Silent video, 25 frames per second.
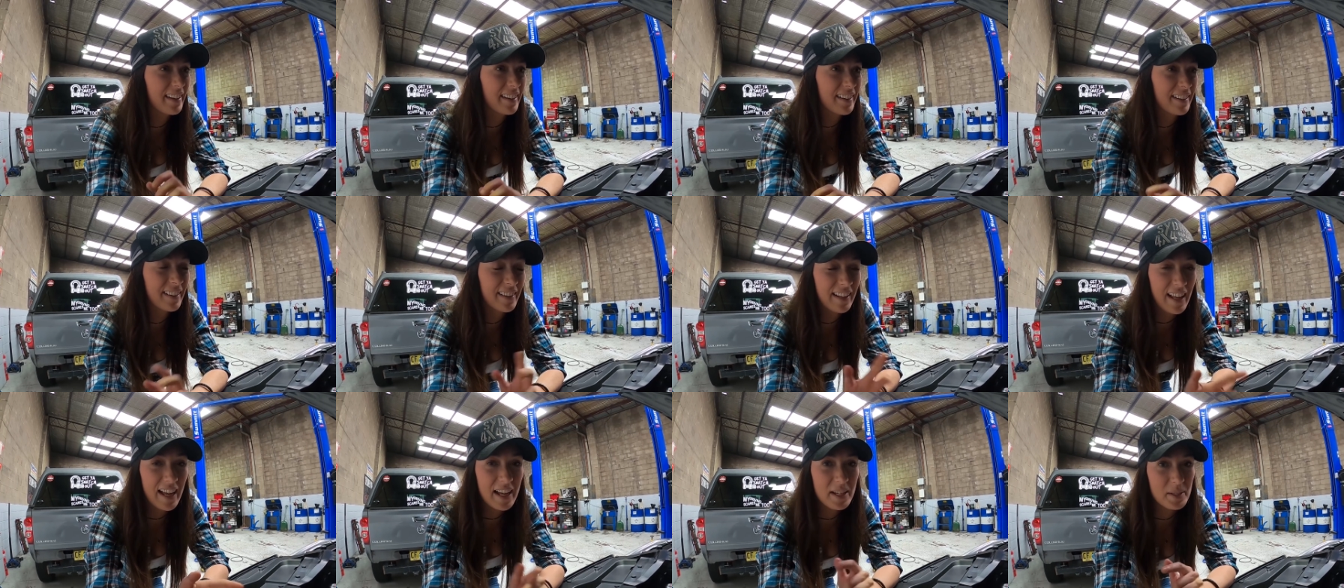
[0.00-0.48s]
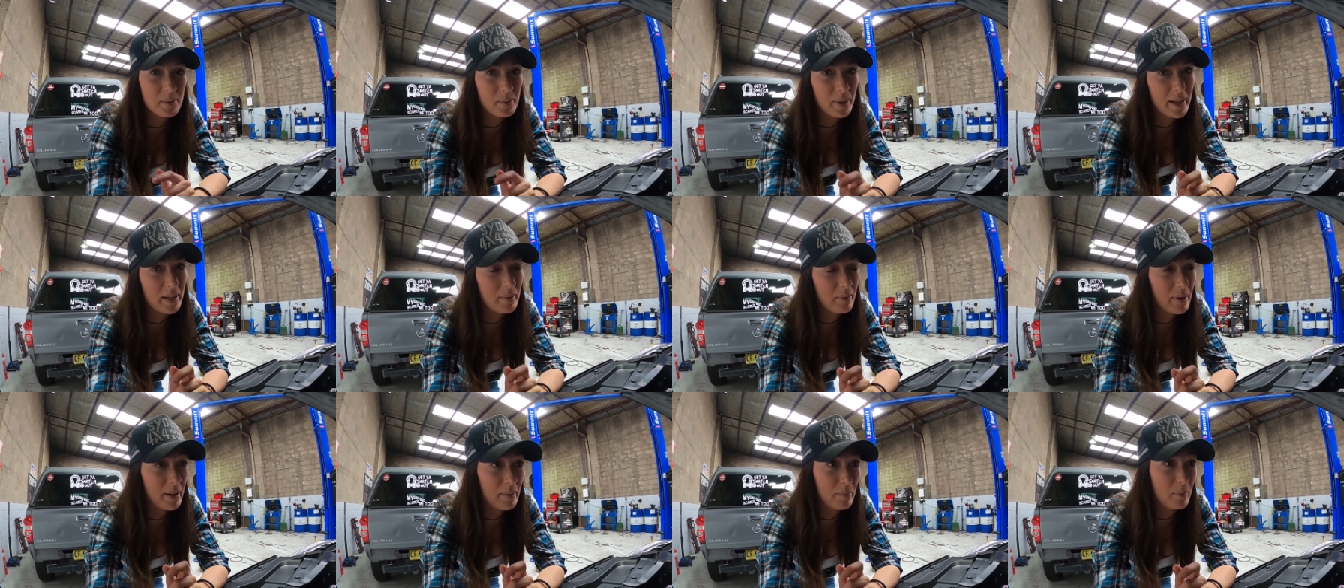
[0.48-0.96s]
And last
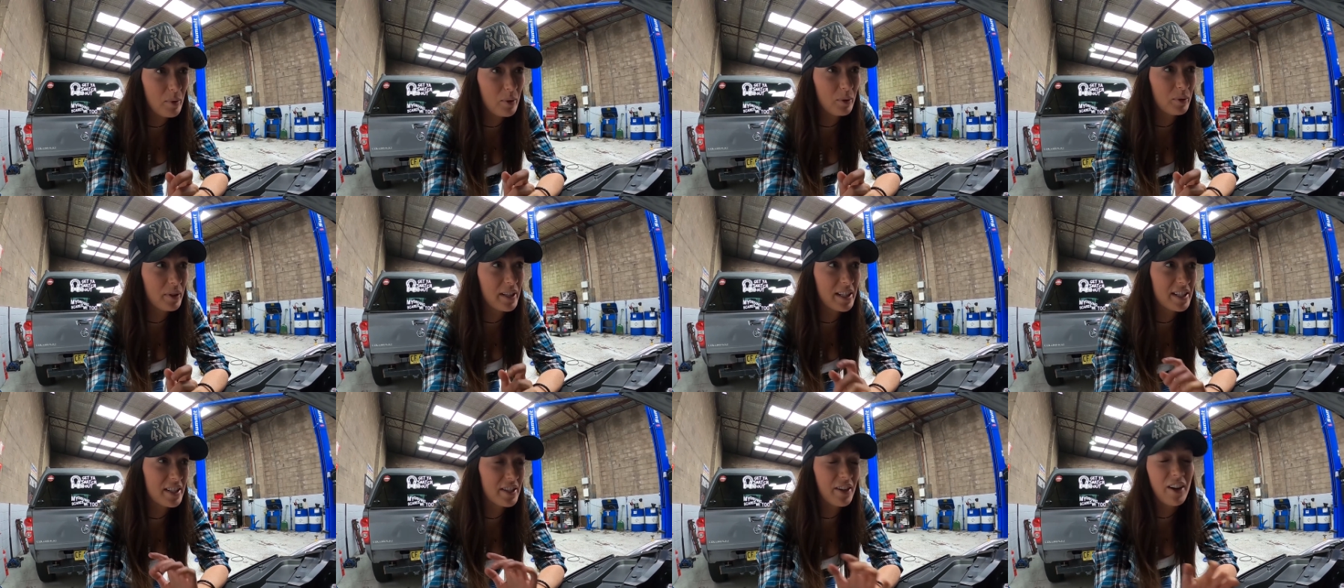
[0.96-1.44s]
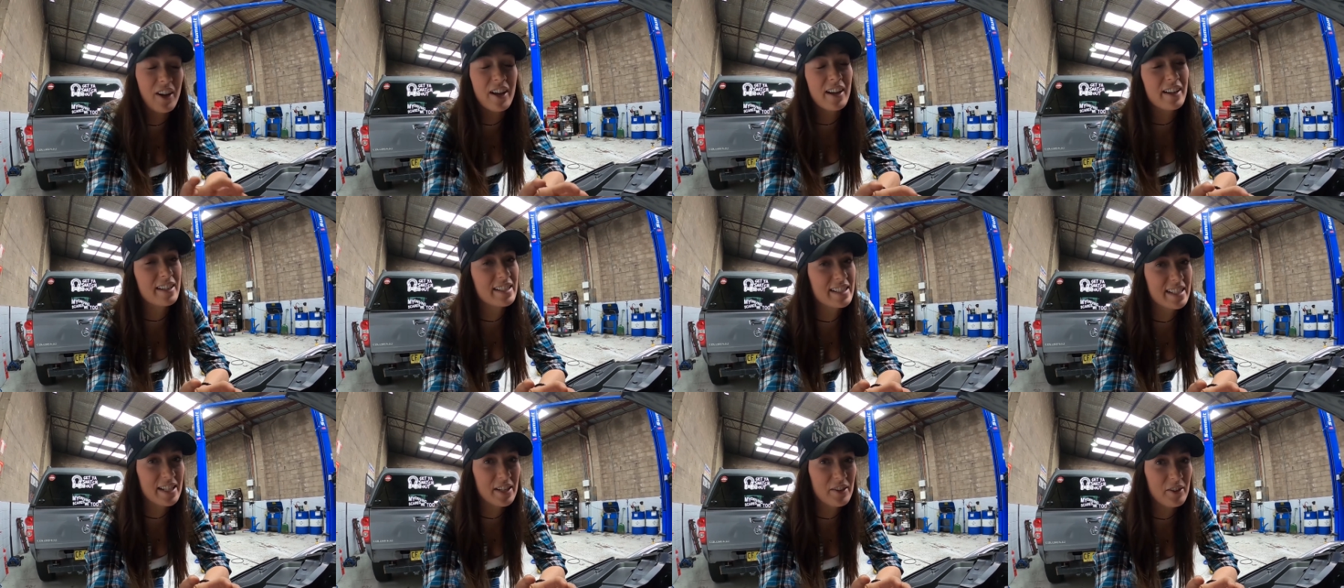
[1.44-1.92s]
week we pulled the entire
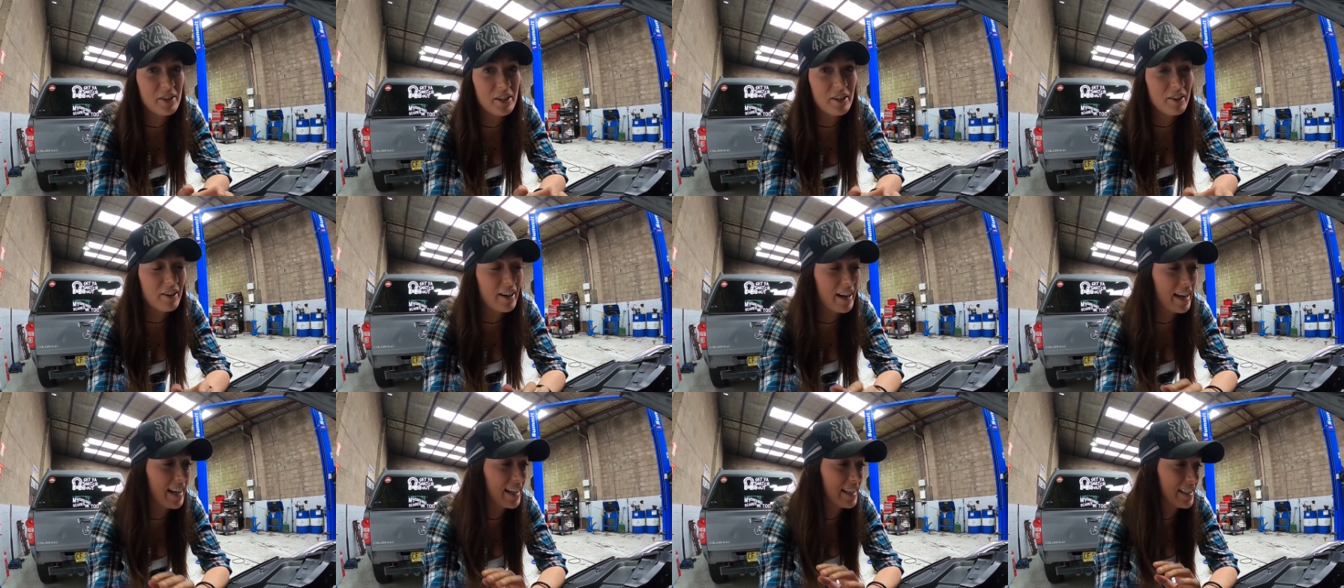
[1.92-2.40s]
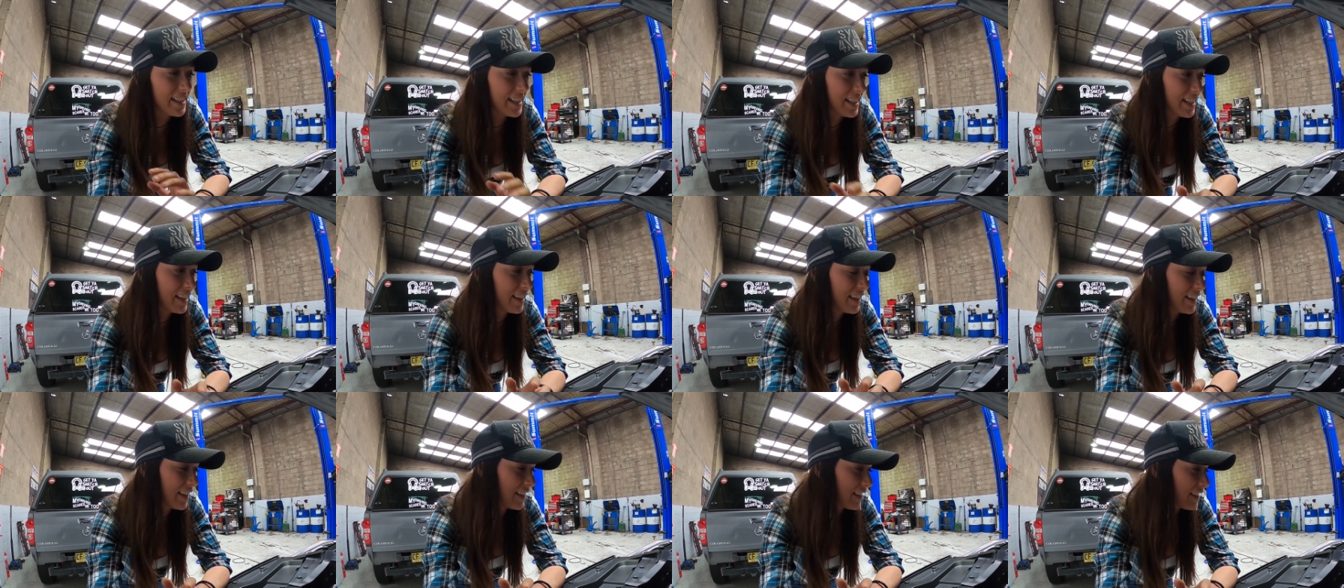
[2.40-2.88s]
interior out and
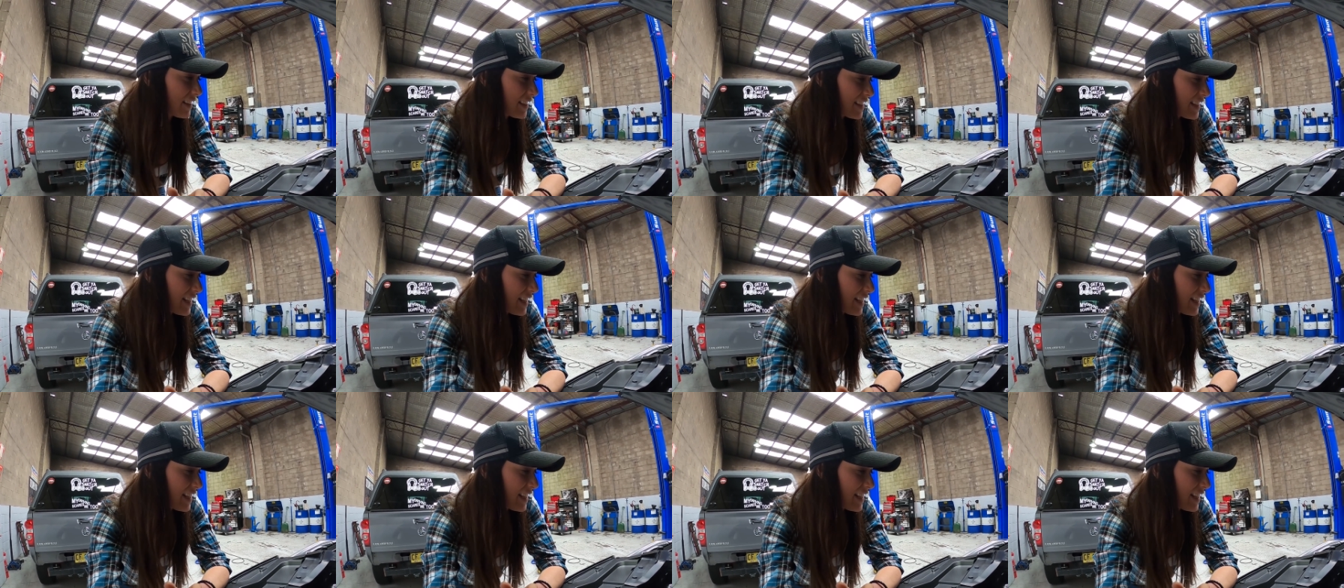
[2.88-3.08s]
did the